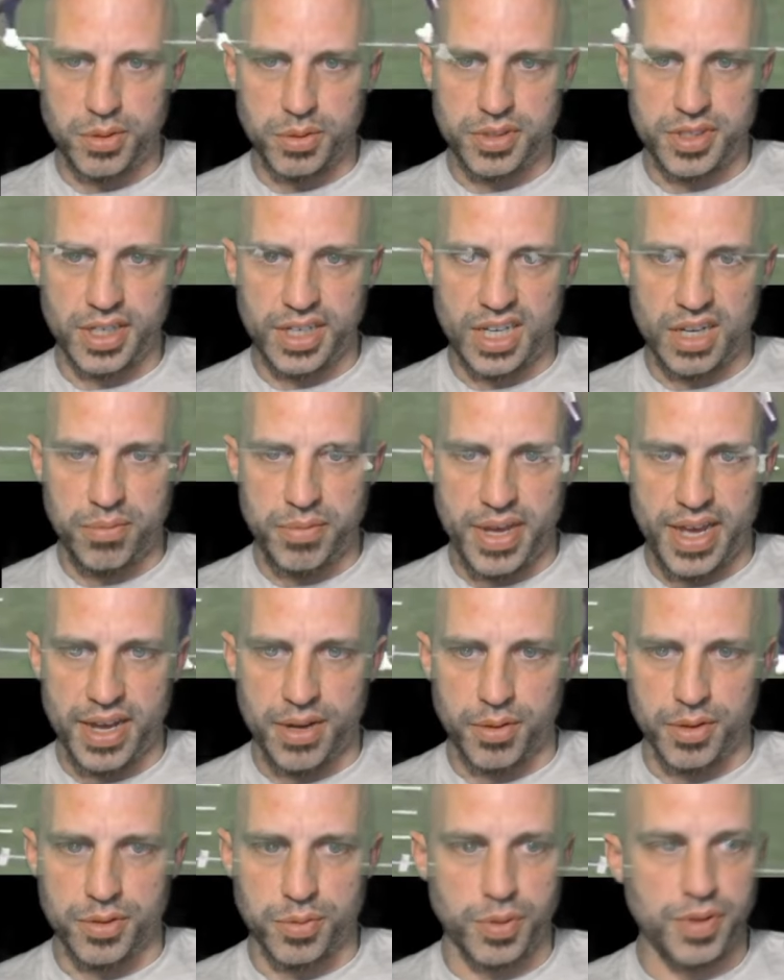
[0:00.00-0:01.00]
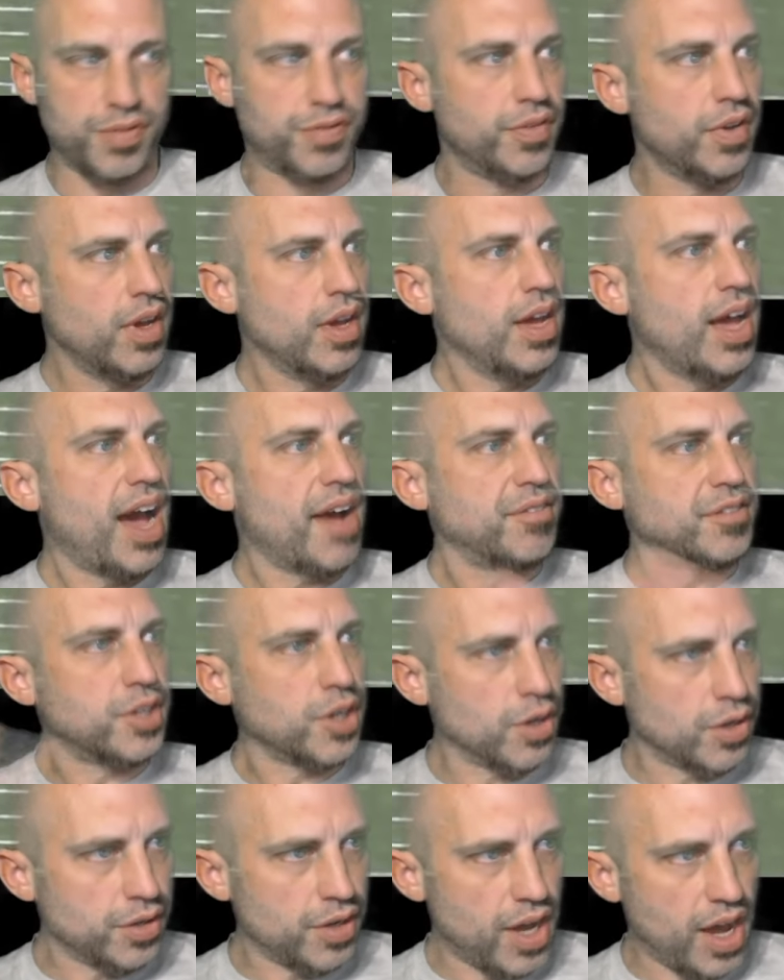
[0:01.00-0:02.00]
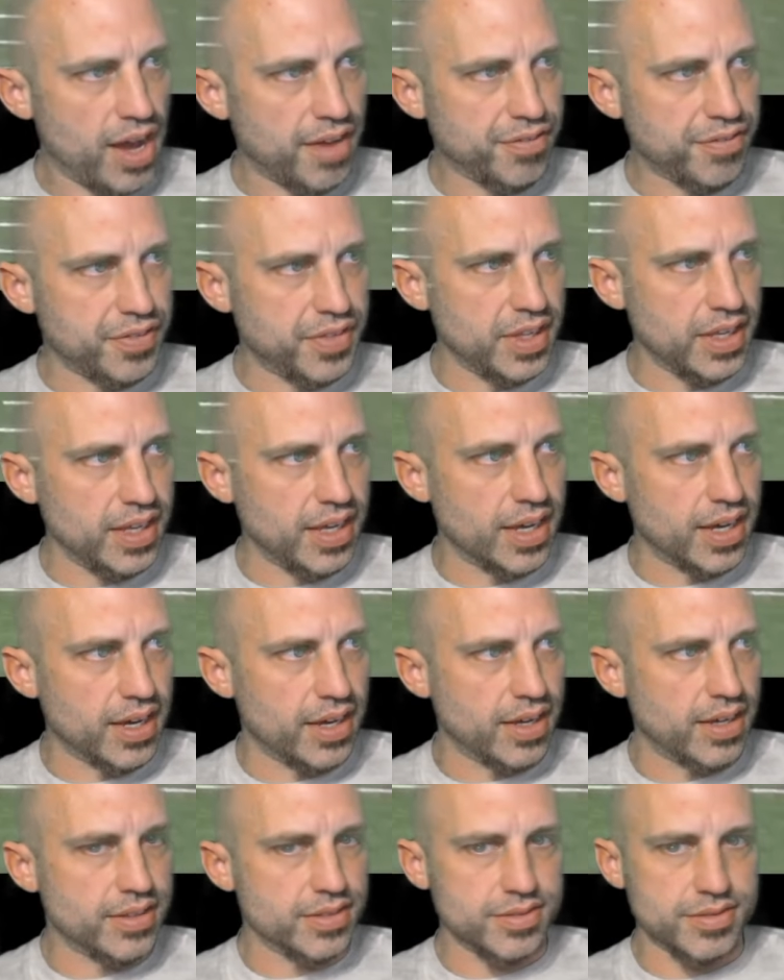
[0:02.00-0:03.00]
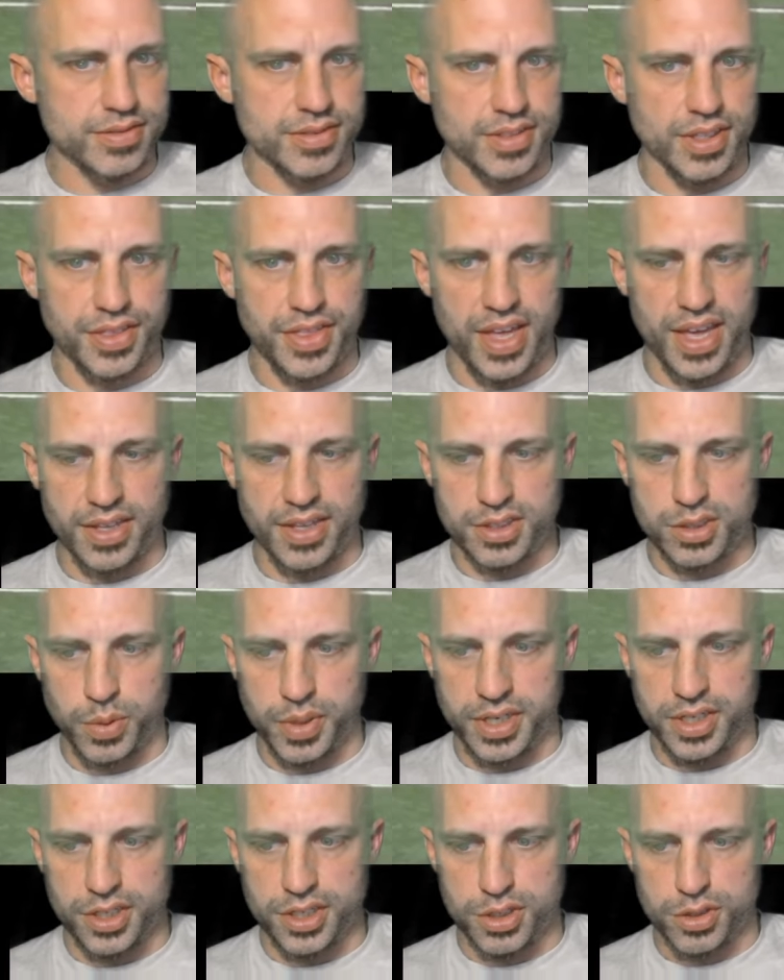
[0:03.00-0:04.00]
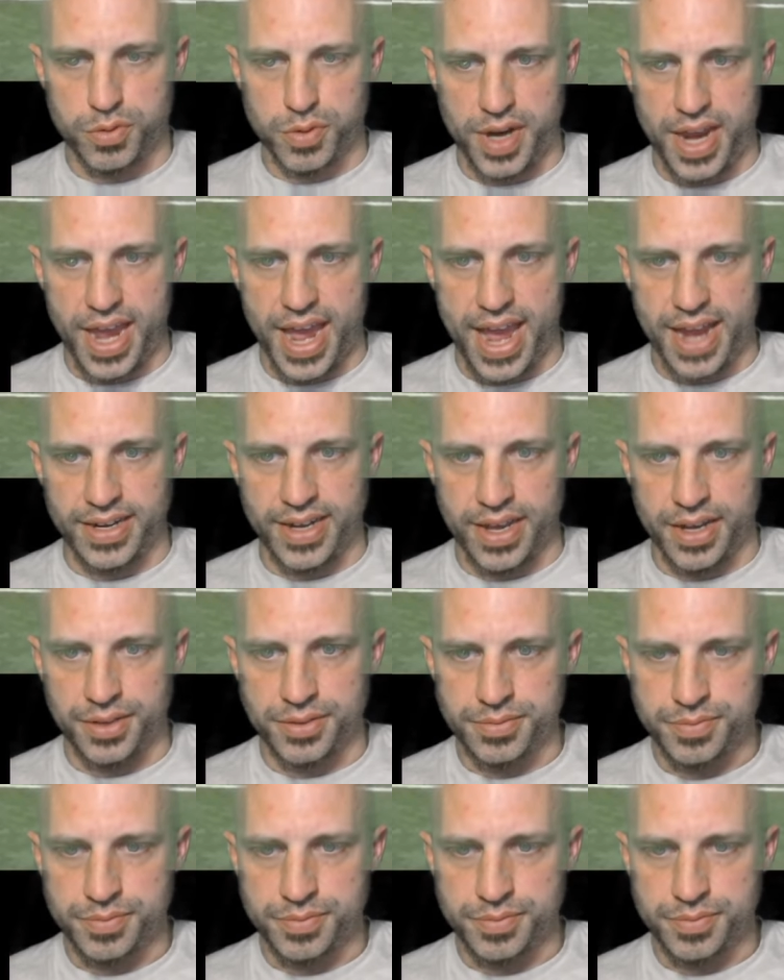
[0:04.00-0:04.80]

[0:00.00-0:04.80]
they come back with. I've turned off the thing so we can just react now.